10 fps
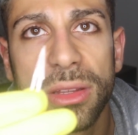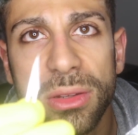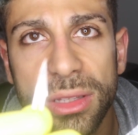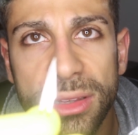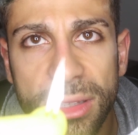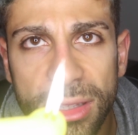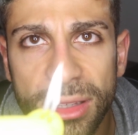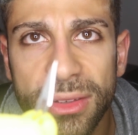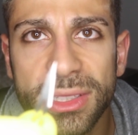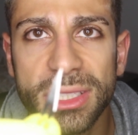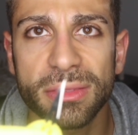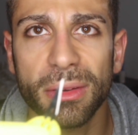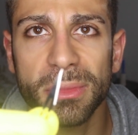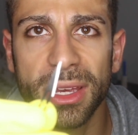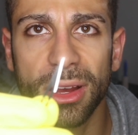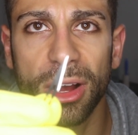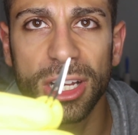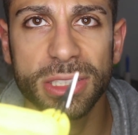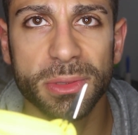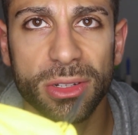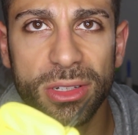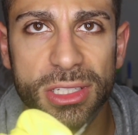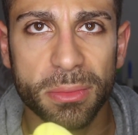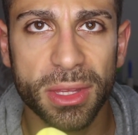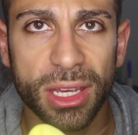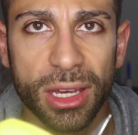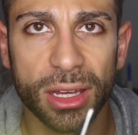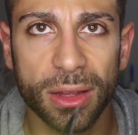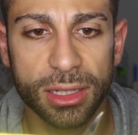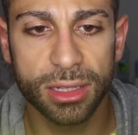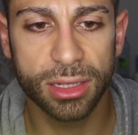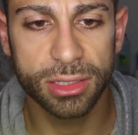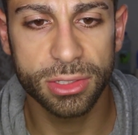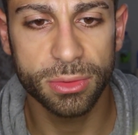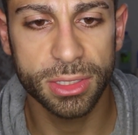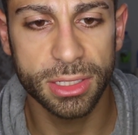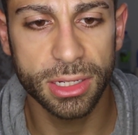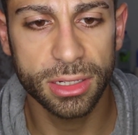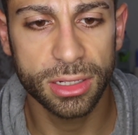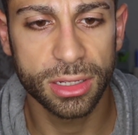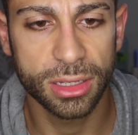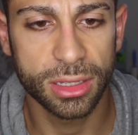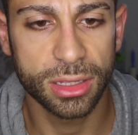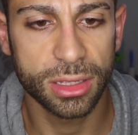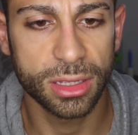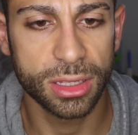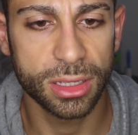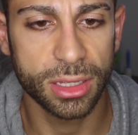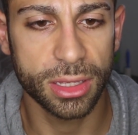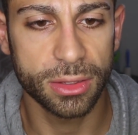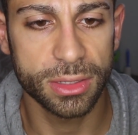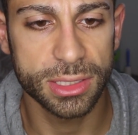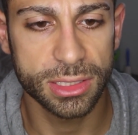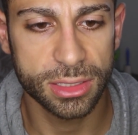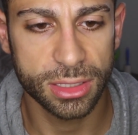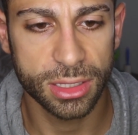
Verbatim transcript: You can, was this from like a hospital or something? Is there one in here? Yeah, there is.